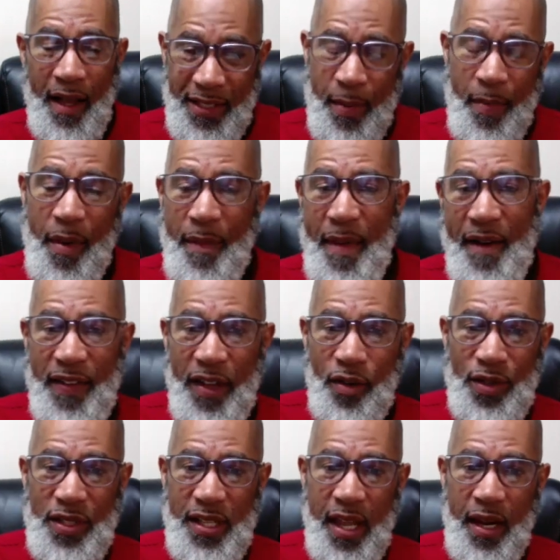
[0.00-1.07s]
Some of my
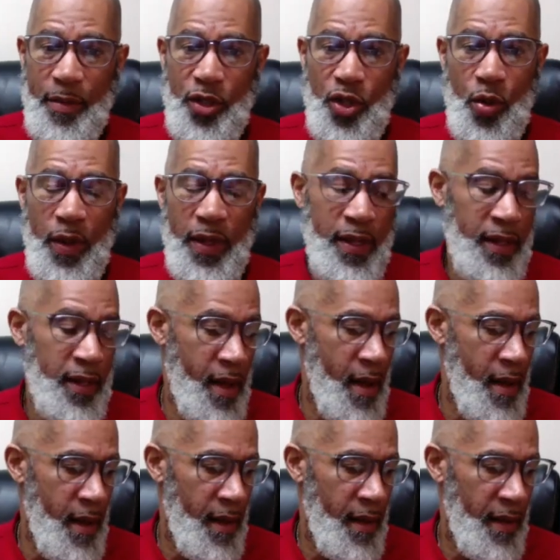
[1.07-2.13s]
veterans that I'm doing
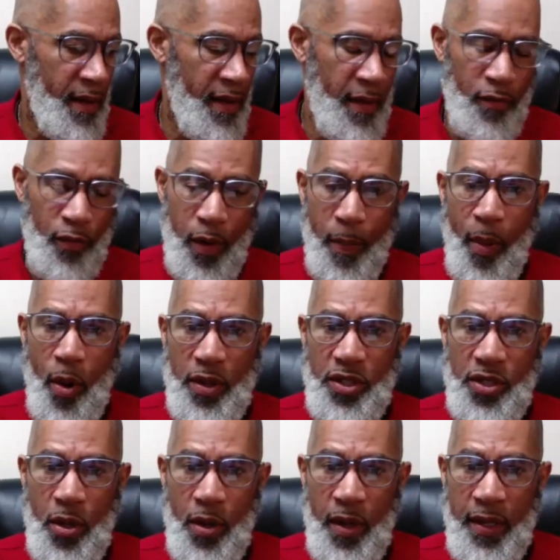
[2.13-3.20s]

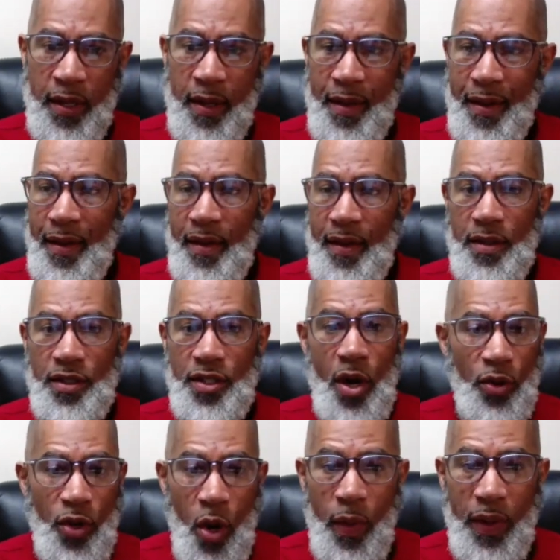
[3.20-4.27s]
reports on
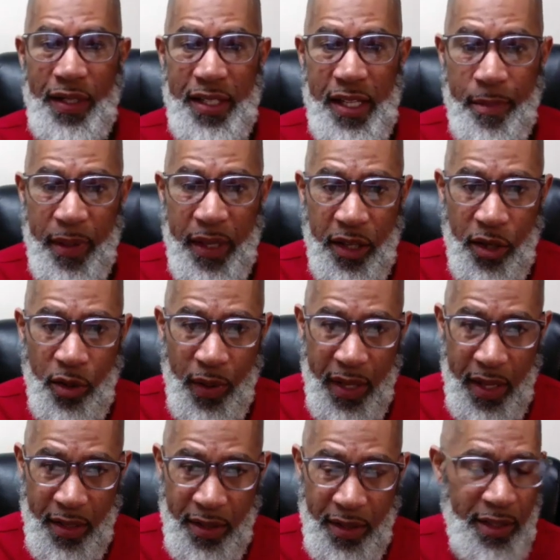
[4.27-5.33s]
don't know what a
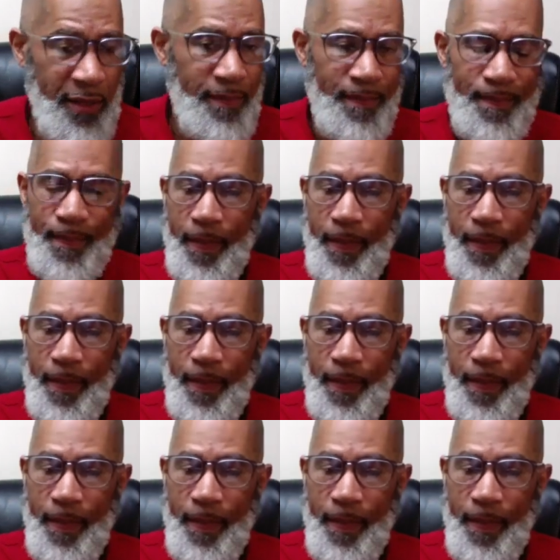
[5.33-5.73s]
DBQ is.